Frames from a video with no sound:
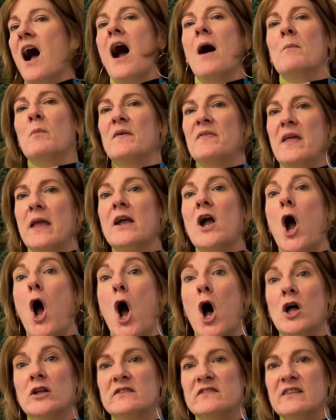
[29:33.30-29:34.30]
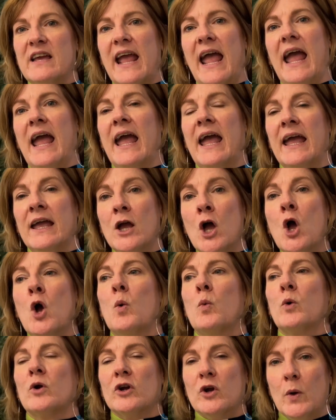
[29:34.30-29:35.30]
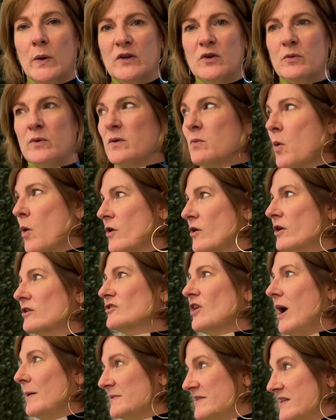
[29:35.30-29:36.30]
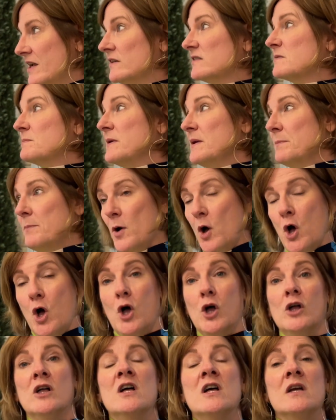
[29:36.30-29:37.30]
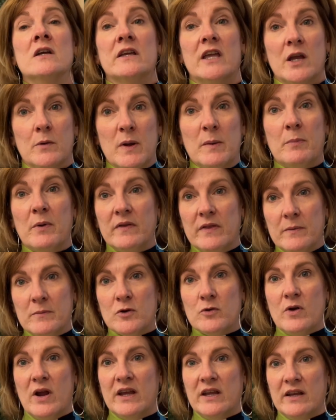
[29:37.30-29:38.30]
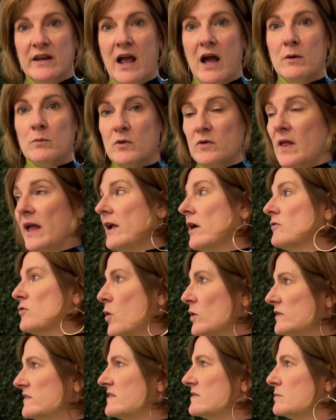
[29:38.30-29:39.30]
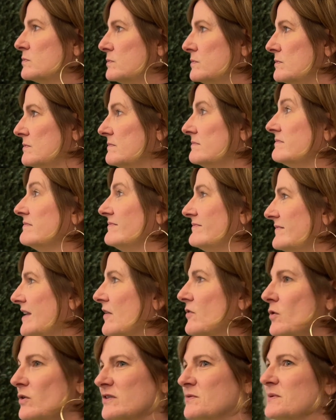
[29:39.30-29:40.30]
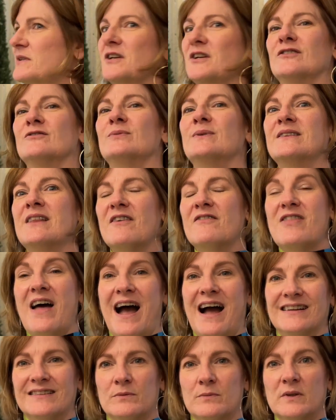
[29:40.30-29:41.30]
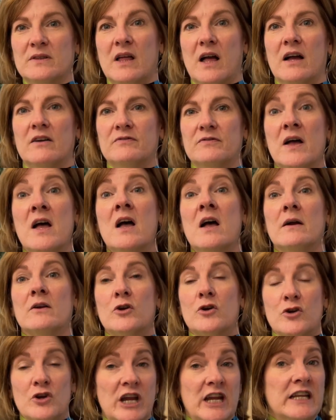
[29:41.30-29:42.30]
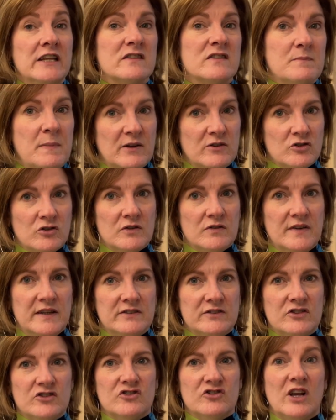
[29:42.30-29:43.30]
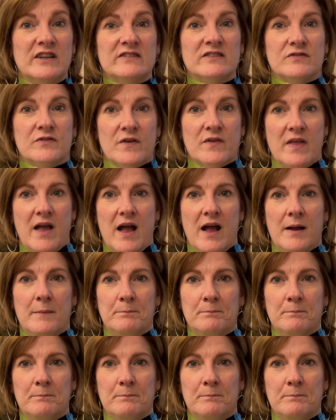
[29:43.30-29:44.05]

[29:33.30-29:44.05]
When they call and say, hey, we're going to reward our top salespeople, can we bring them to Grand Canal? And we're like, of course we do. We love that. We love creating special events just for them.